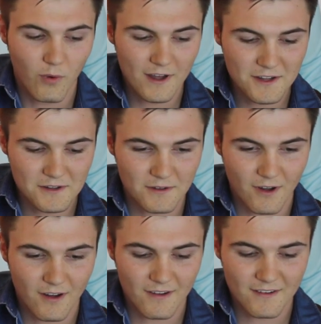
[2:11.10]
Well,
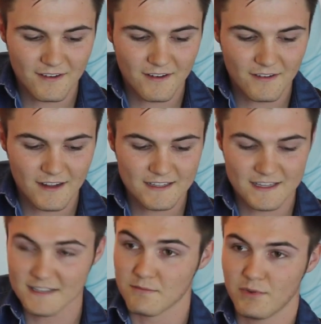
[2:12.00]

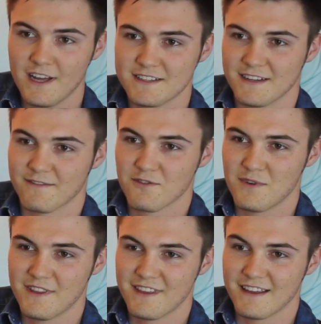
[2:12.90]
it's it's a blessing for
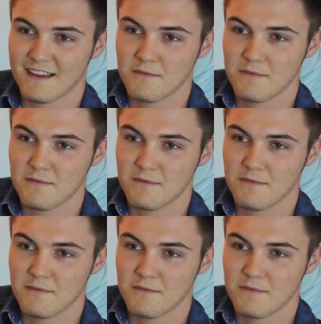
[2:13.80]
one thing.